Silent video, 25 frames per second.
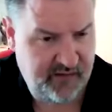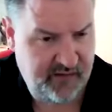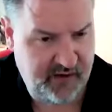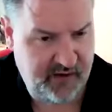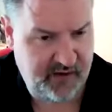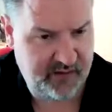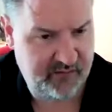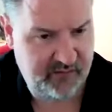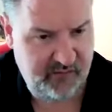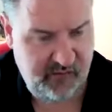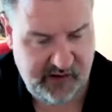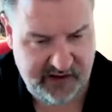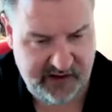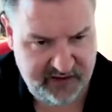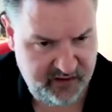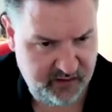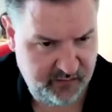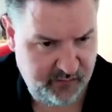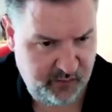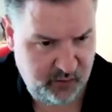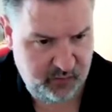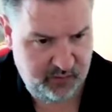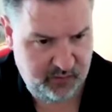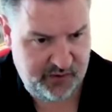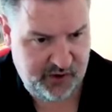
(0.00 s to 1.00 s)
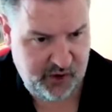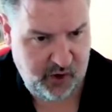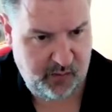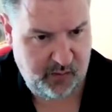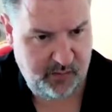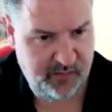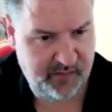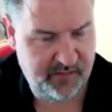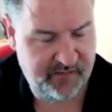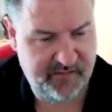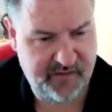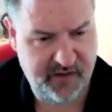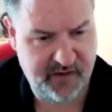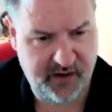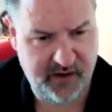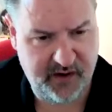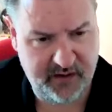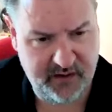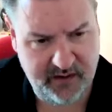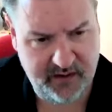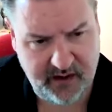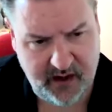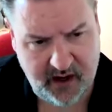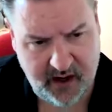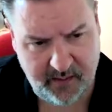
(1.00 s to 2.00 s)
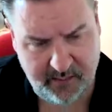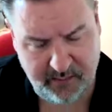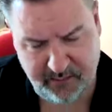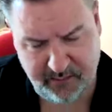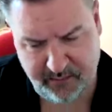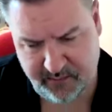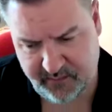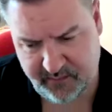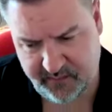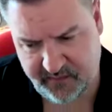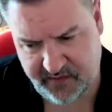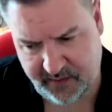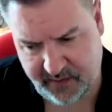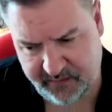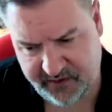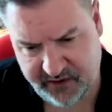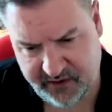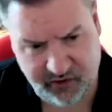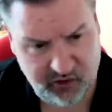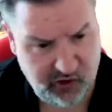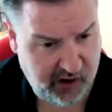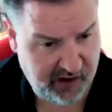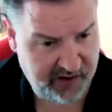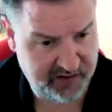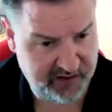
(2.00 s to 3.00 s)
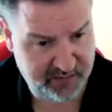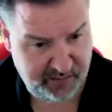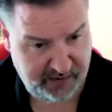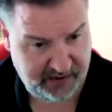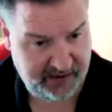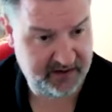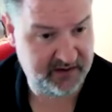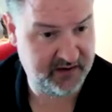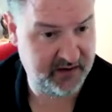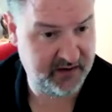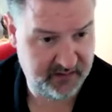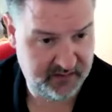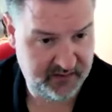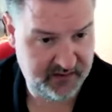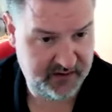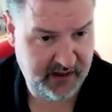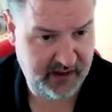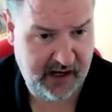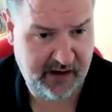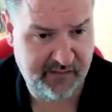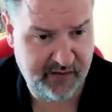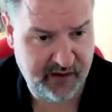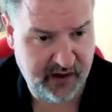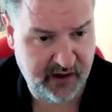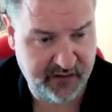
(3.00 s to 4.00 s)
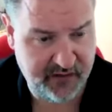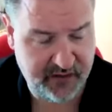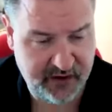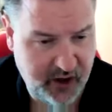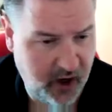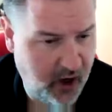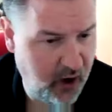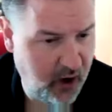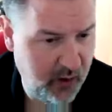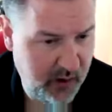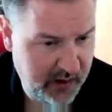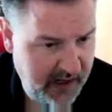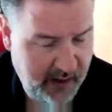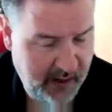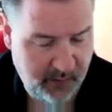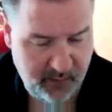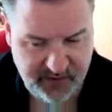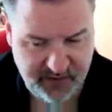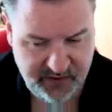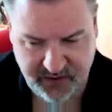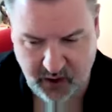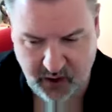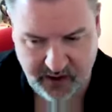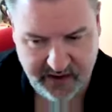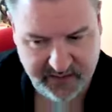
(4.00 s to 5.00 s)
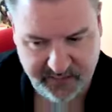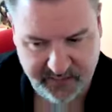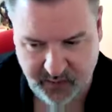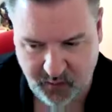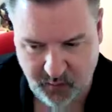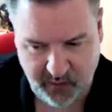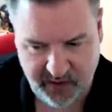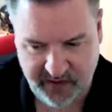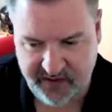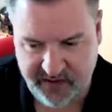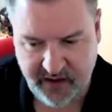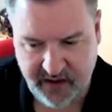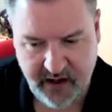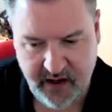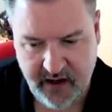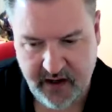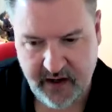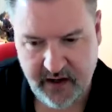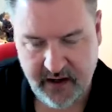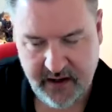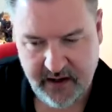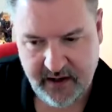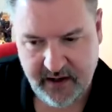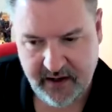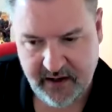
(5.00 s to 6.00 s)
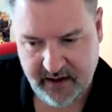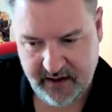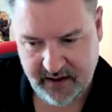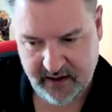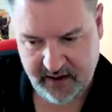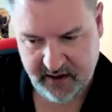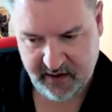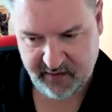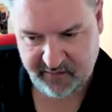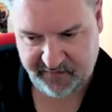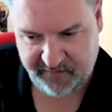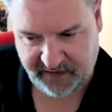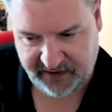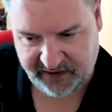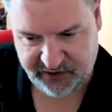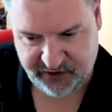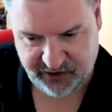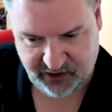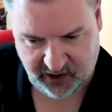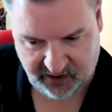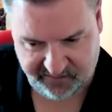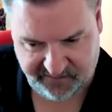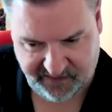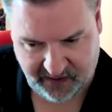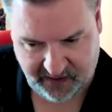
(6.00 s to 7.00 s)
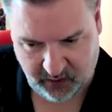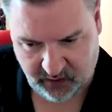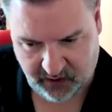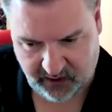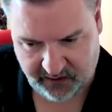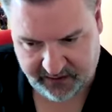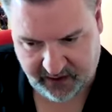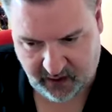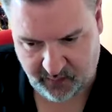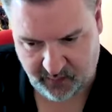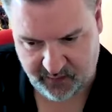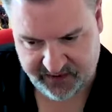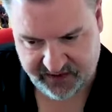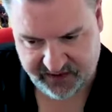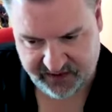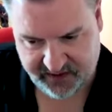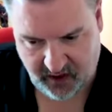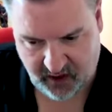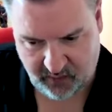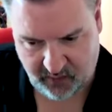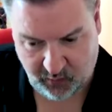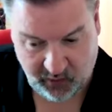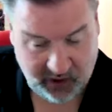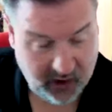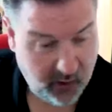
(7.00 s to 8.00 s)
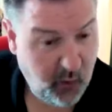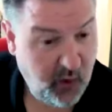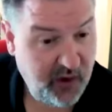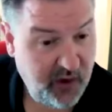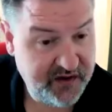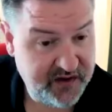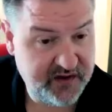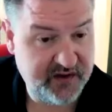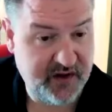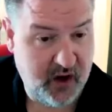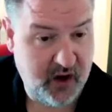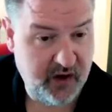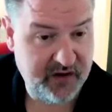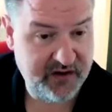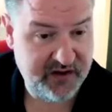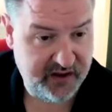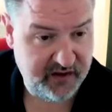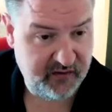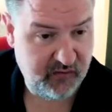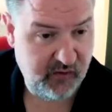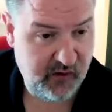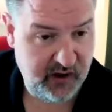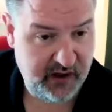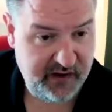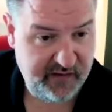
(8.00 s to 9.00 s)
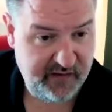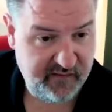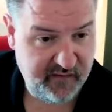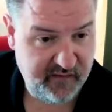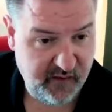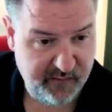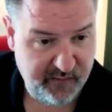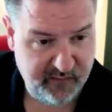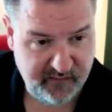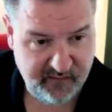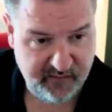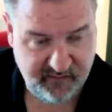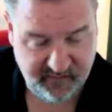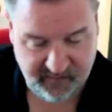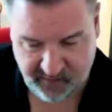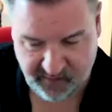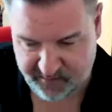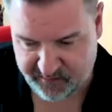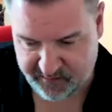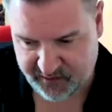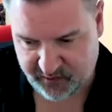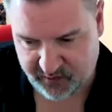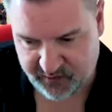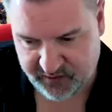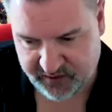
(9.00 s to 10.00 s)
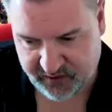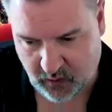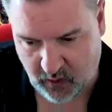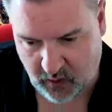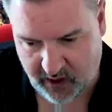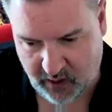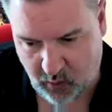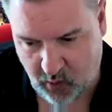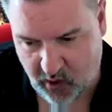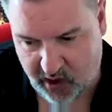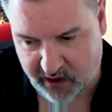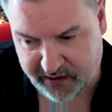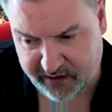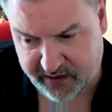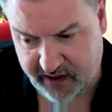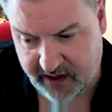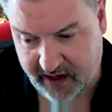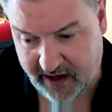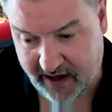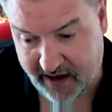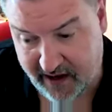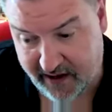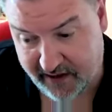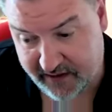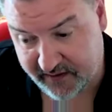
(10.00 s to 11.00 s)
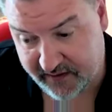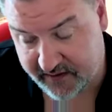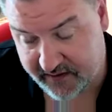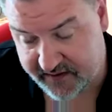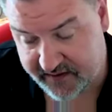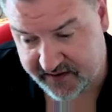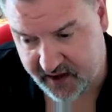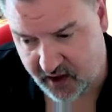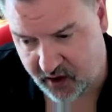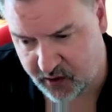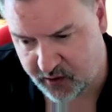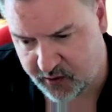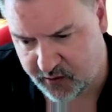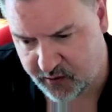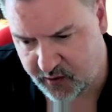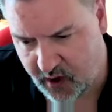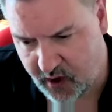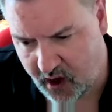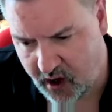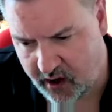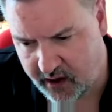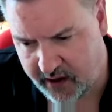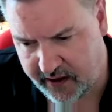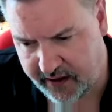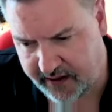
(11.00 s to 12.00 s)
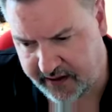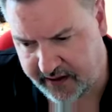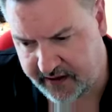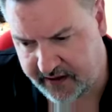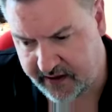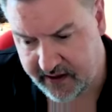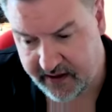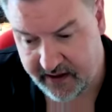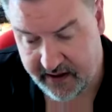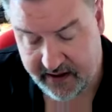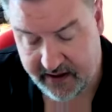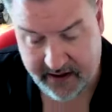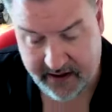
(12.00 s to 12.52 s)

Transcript: of a reasonable job for um, them to trust me to to have another go, and that was nice. But with fiction, I felt like I was start well, I was starting really from from sort of square one, and so I